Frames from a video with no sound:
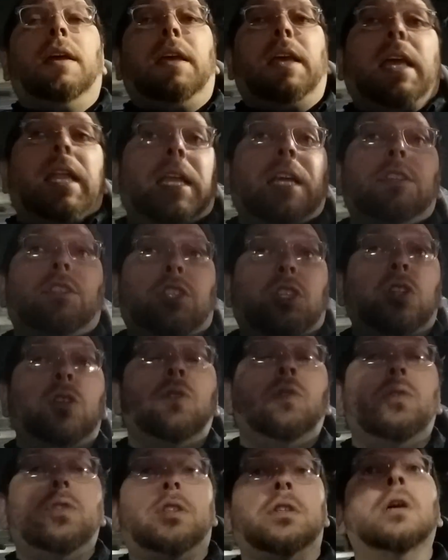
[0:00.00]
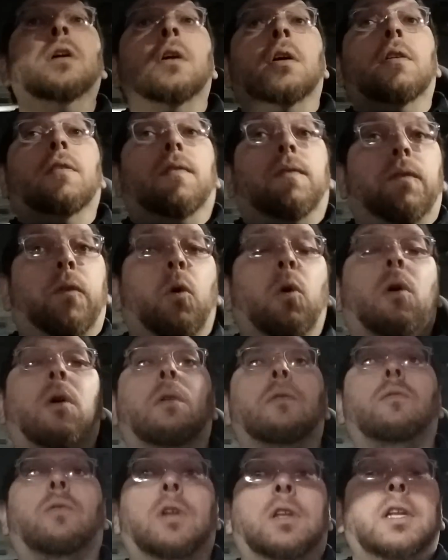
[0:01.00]
It is used
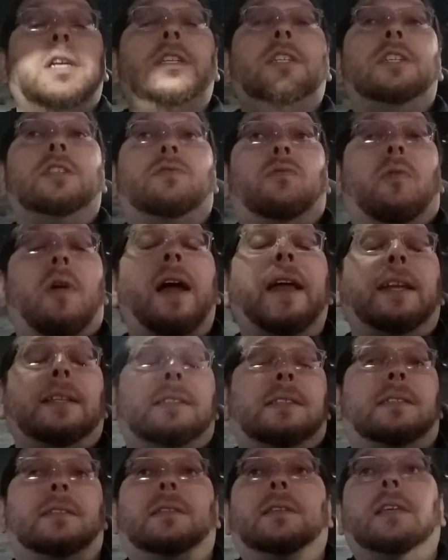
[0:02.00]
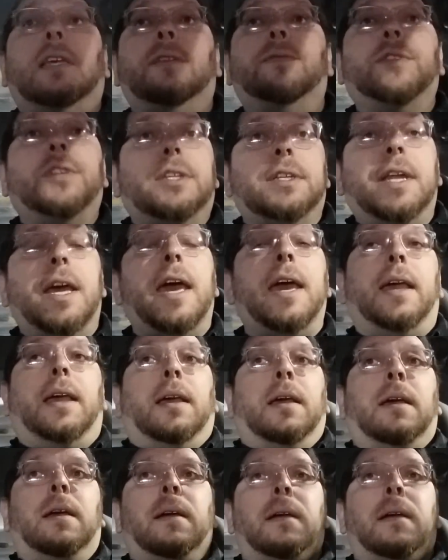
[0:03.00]
for religious rites even today,